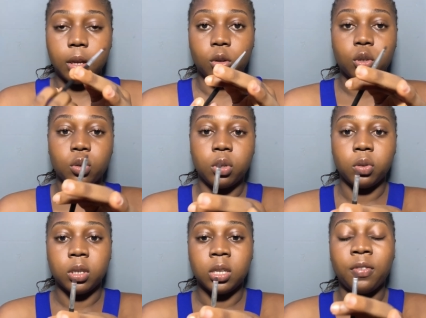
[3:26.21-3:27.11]
Also
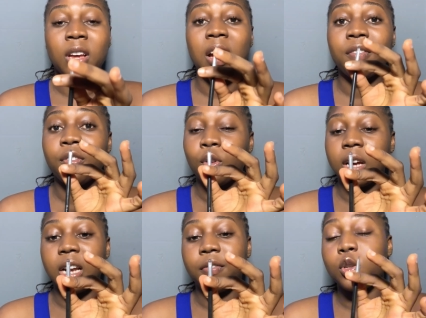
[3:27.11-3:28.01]
use it. If you
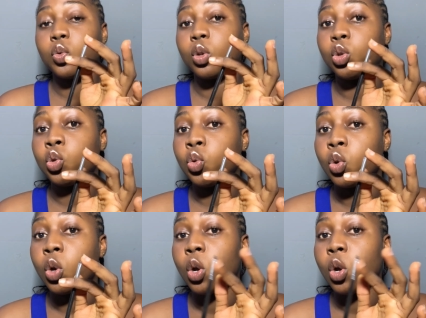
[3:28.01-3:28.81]
can have this one too.